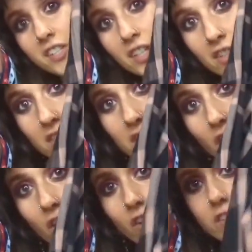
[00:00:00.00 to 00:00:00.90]
little
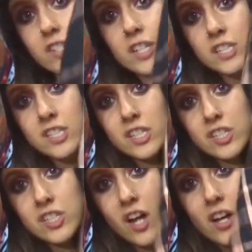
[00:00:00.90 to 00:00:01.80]
stars and a cinch
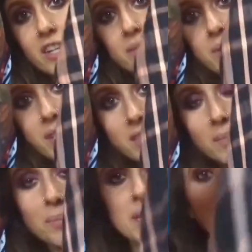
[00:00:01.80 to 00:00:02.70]
side with the
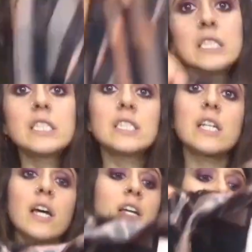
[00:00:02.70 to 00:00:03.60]
beads.
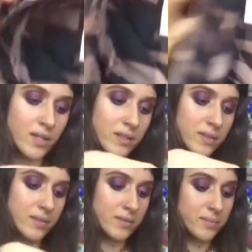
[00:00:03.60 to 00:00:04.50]

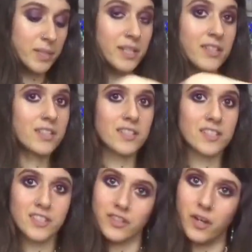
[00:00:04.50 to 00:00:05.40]
But yeah, this is
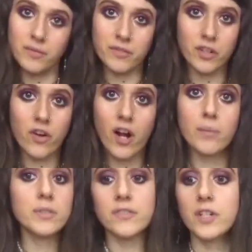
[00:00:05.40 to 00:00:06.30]
still up for
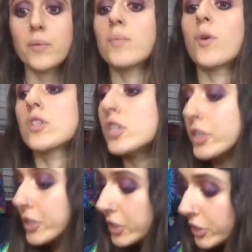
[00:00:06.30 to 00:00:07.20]
grabs if anyone wants
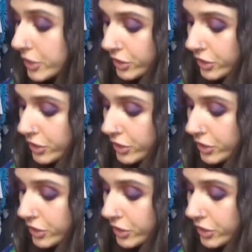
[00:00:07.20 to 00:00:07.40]
it.